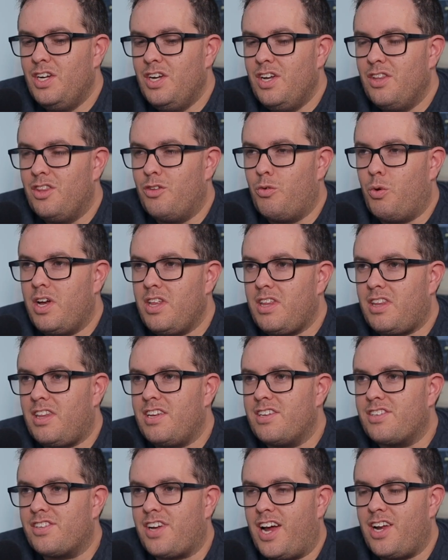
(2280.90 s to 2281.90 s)
The way that
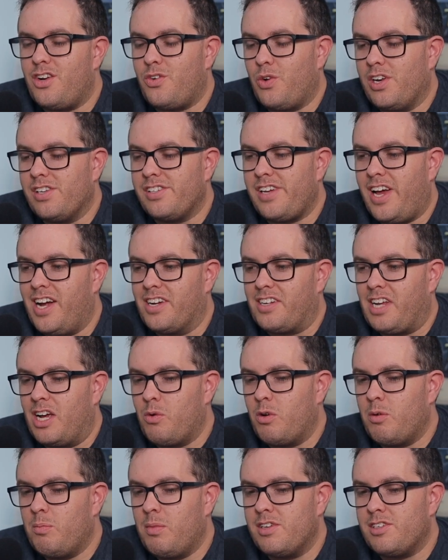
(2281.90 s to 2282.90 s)
these Scadrians act, I
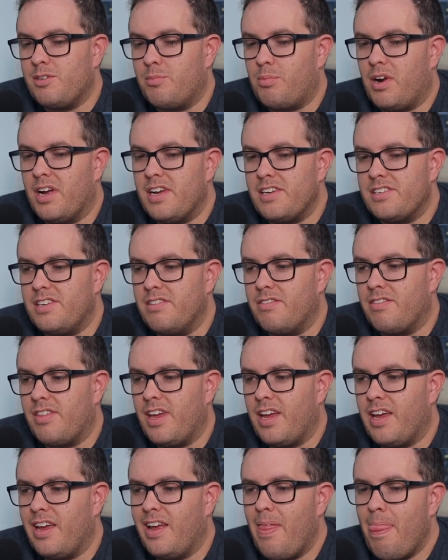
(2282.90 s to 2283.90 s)
wouldn't be surprised if
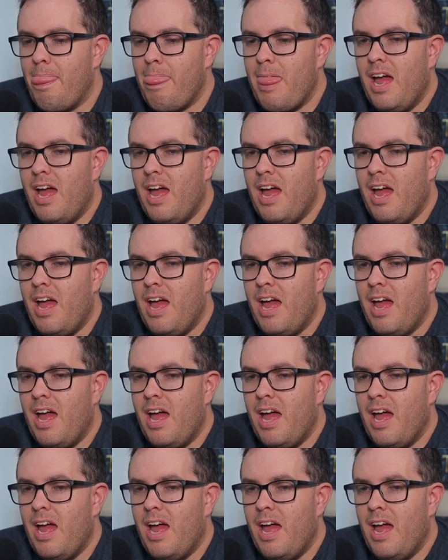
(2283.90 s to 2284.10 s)
they